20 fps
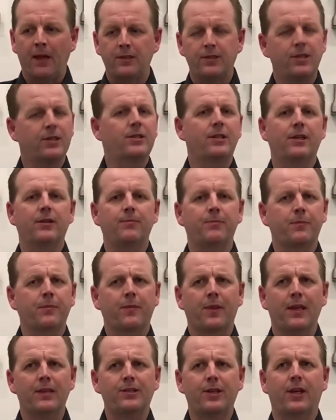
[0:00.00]
it's
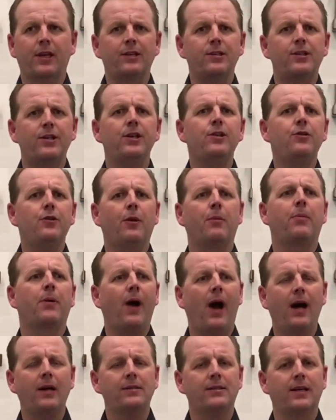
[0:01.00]
a continual
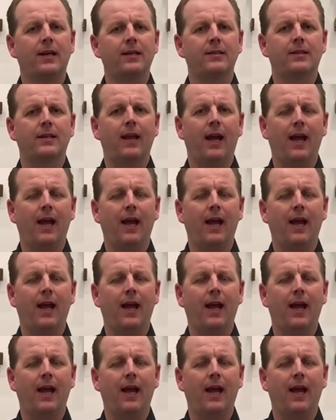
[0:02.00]
process,